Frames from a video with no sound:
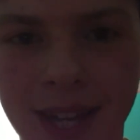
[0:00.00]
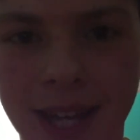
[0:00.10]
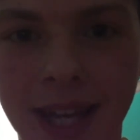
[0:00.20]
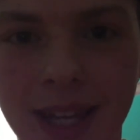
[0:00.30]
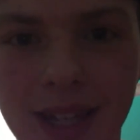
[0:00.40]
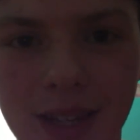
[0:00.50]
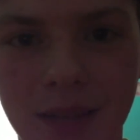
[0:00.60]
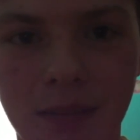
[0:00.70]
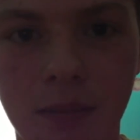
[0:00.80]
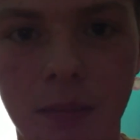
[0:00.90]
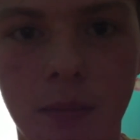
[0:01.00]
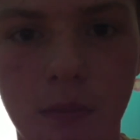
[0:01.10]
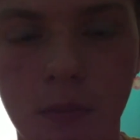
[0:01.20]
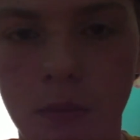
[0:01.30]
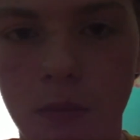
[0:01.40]
like
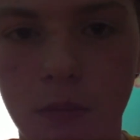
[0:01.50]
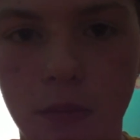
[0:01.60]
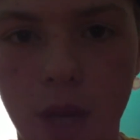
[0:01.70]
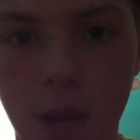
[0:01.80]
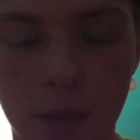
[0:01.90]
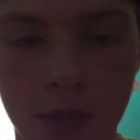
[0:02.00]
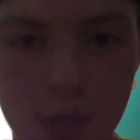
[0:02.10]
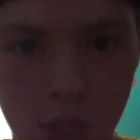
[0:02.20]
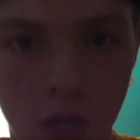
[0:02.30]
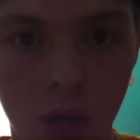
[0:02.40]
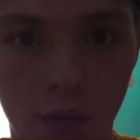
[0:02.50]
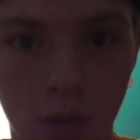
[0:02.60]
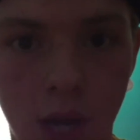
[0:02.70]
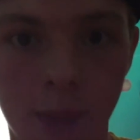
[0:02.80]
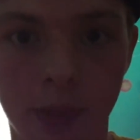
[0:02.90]
I'm going to start
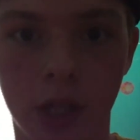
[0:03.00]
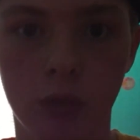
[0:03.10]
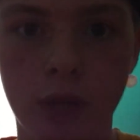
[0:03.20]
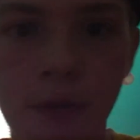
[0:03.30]
over. I'm going to